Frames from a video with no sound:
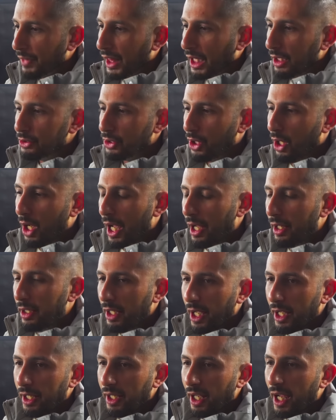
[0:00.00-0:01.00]
So
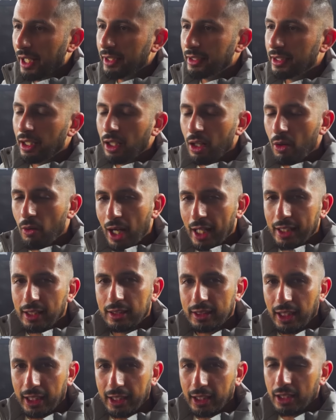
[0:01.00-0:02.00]
I didn't want to
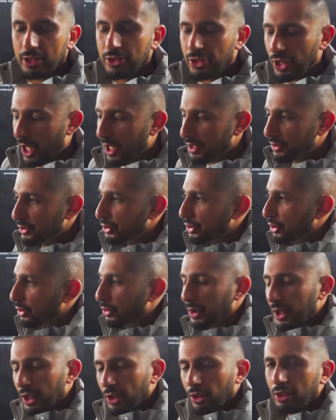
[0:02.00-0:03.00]
take a chance to
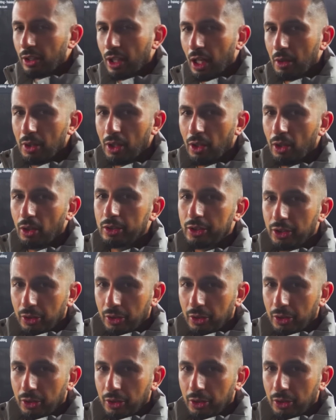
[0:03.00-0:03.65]
do it on our own.